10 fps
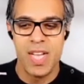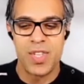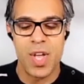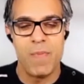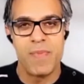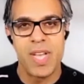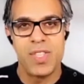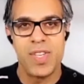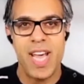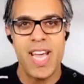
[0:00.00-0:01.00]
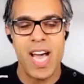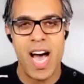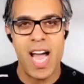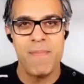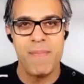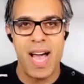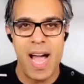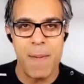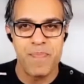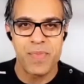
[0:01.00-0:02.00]
So today I'm
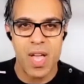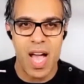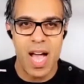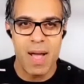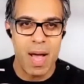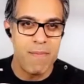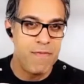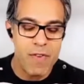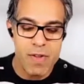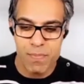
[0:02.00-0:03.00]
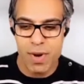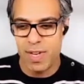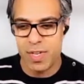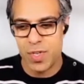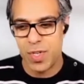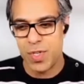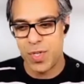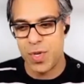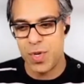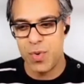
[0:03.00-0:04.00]
um, I, am very privileged
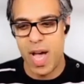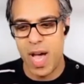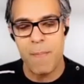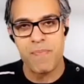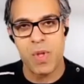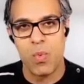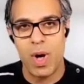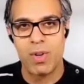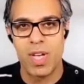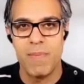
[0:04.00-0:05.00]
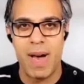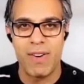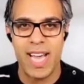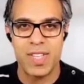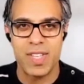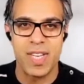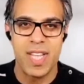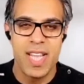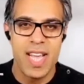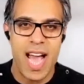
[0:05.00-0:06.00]
to um, welcome our guest, and
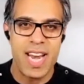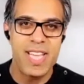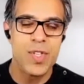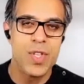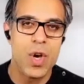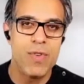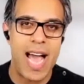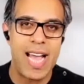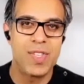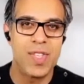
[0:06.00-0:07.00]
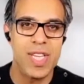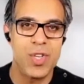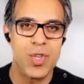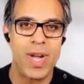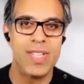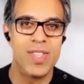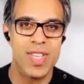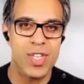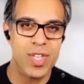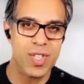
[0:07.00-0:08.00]
and he's known as the
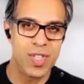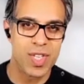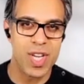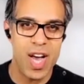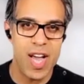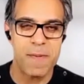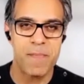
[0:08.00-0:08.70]
transitions guy.